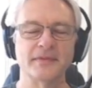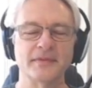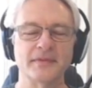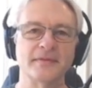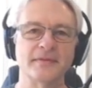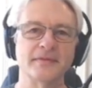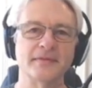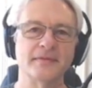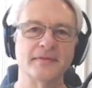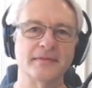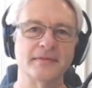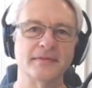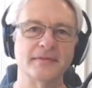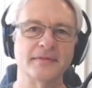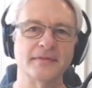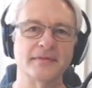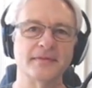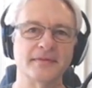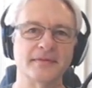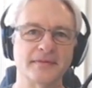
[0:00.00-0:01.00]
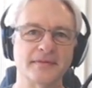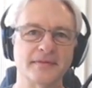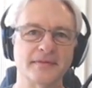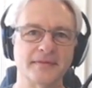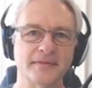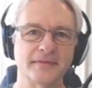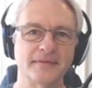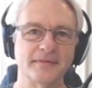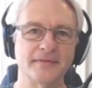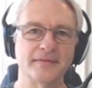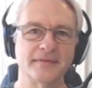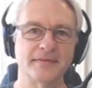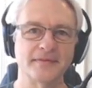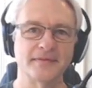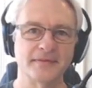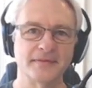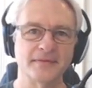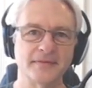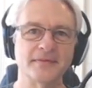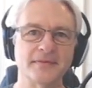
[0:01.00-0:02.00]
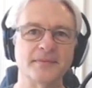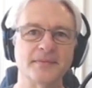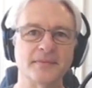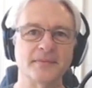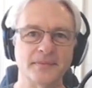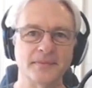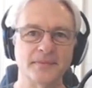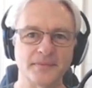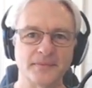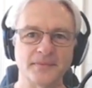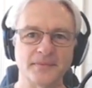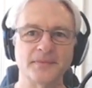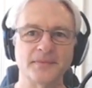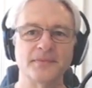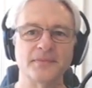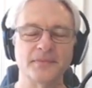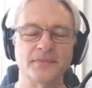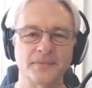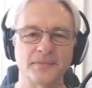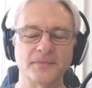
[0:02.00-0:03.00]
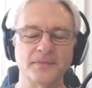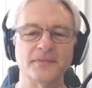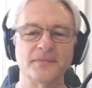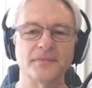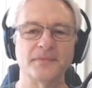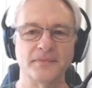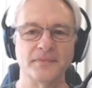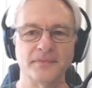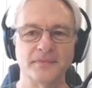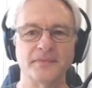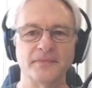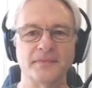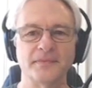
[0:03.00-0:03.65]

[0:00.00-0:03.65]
The person shown says nothing.